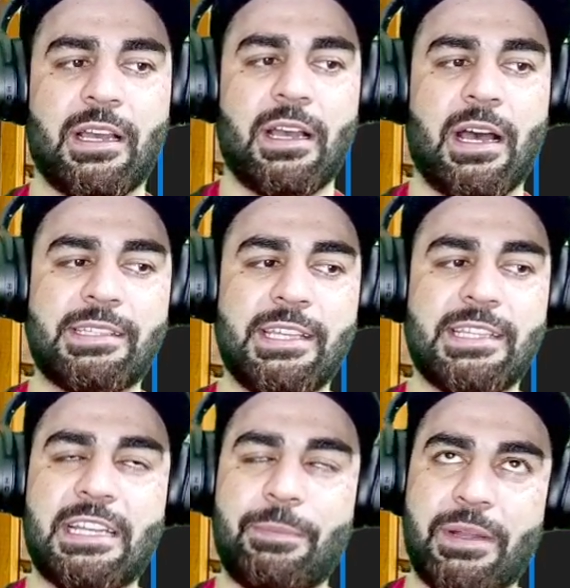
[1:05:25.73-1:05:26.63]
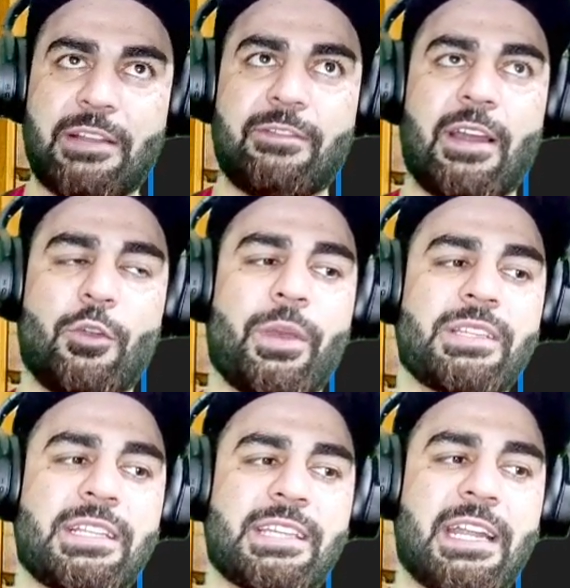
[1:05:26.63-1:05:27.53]
z is a dependent value because
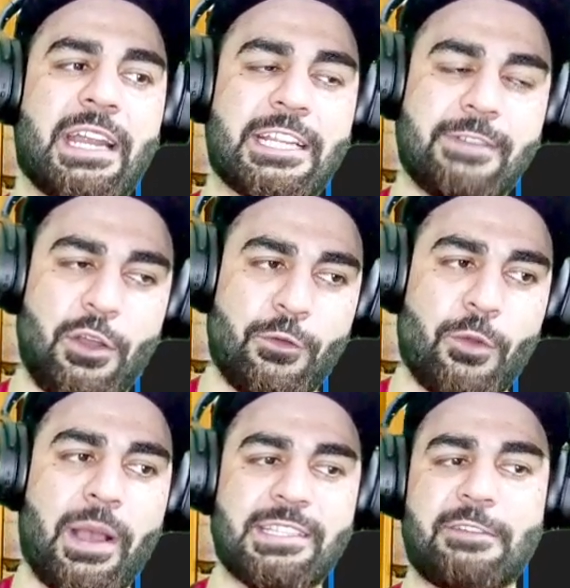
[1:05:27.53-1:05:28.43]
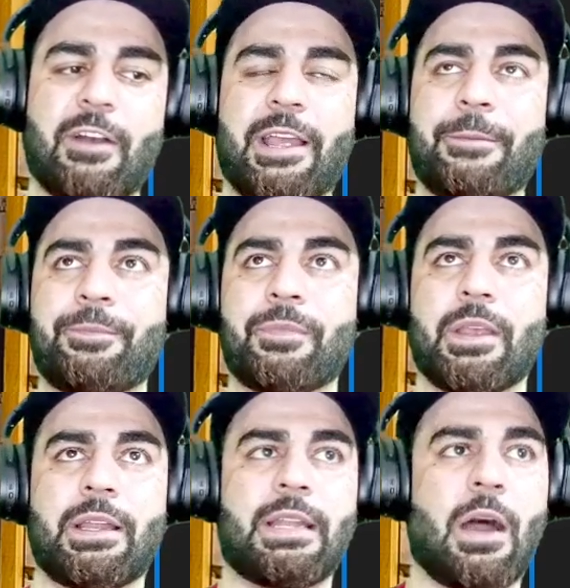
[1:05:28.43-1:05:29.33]
it's getting its value from x and y.
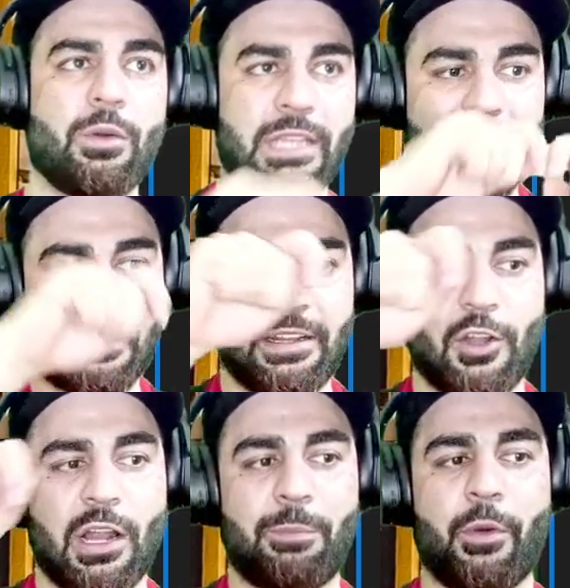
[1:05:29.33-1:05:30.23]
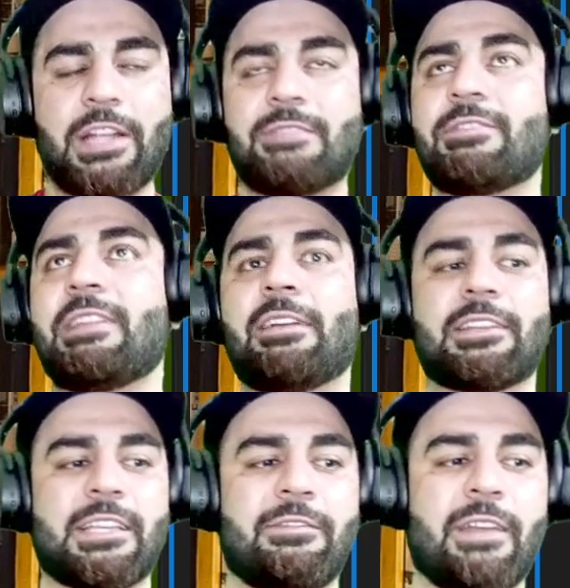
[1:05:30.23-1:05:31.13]
Now there are a lot of points which will have the
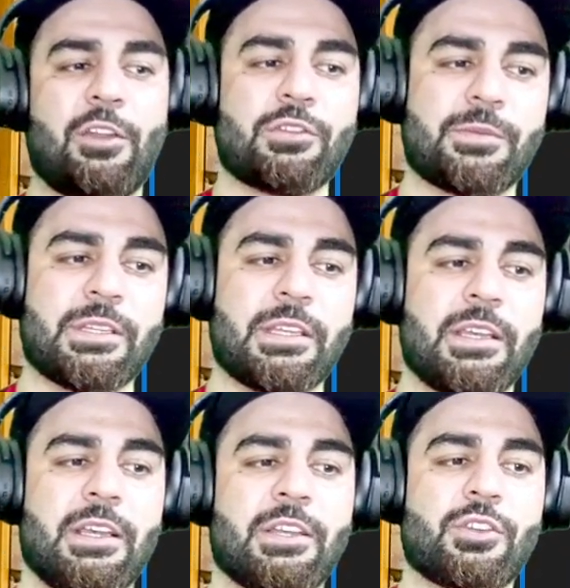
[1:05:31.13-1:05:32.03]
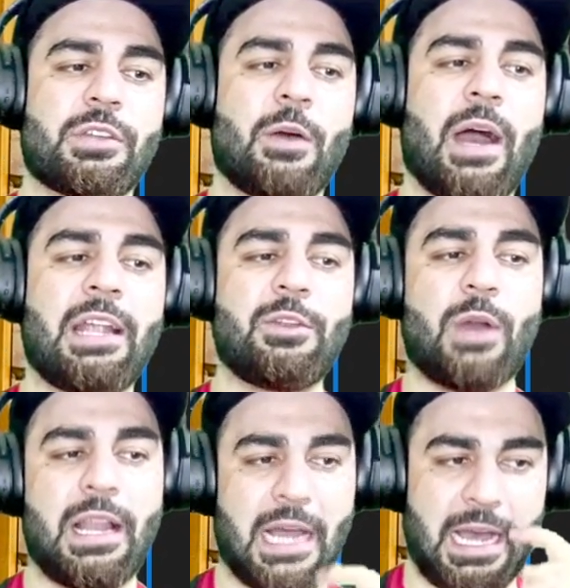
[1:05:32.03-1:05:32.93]
same values of z. So now
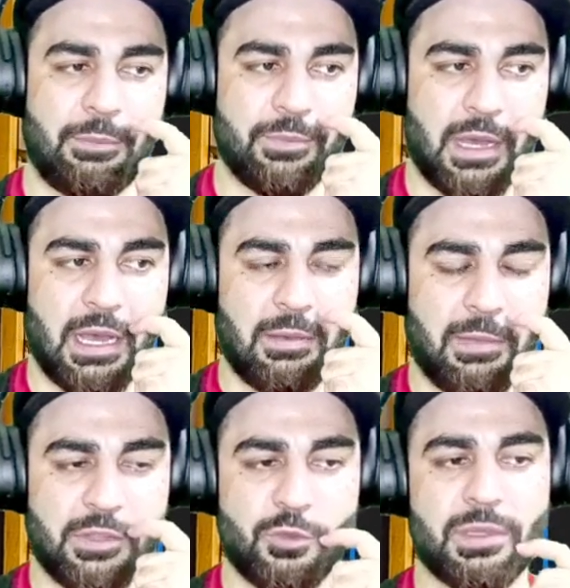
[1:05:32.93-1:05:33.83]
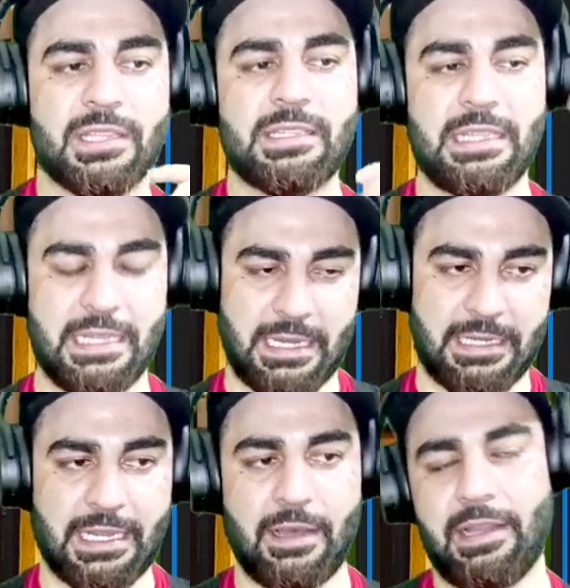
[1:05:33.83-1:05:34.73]
I'm assuming this
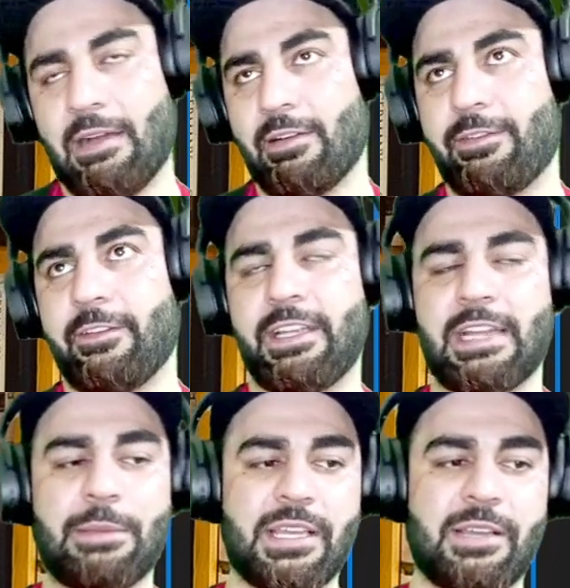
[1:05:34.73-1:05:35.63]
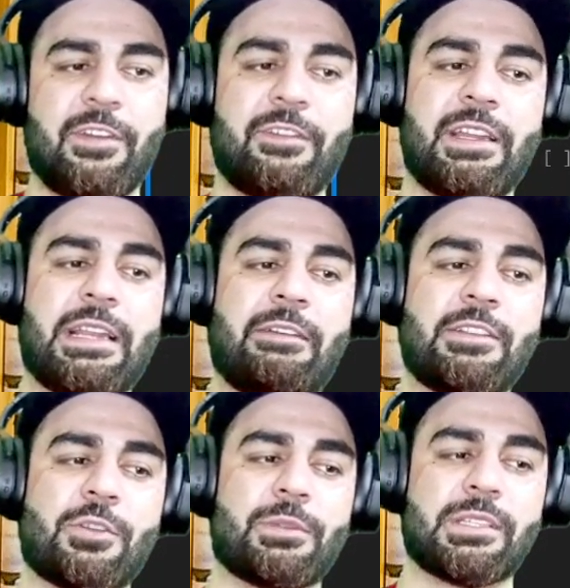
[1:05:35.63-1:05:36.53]
level 15. I'm saying 15 levels
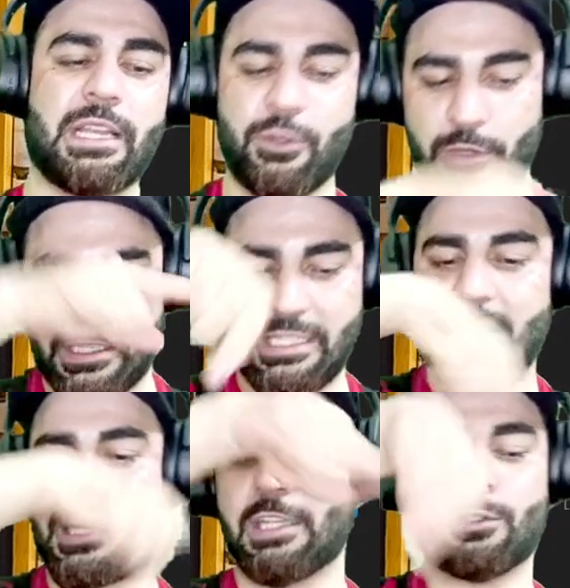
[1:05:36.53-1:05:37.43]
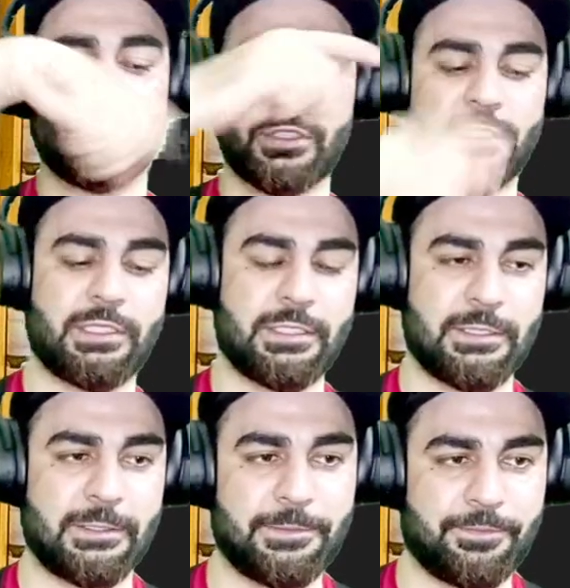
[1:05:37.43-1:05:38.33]
of this, and you will see these contours.
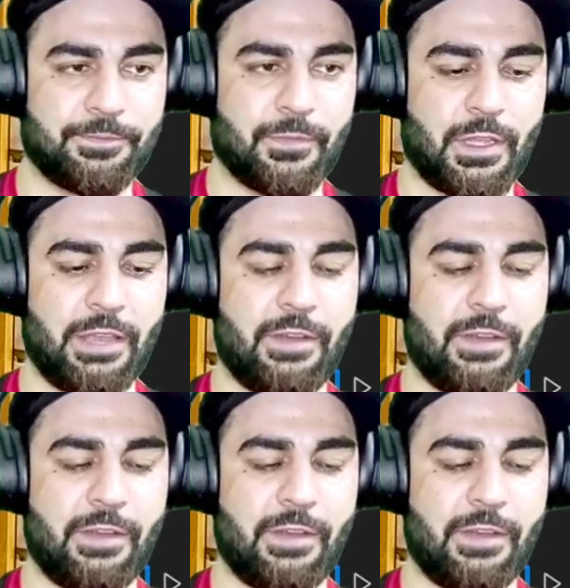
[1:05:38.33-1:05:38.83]
Okay, if I'm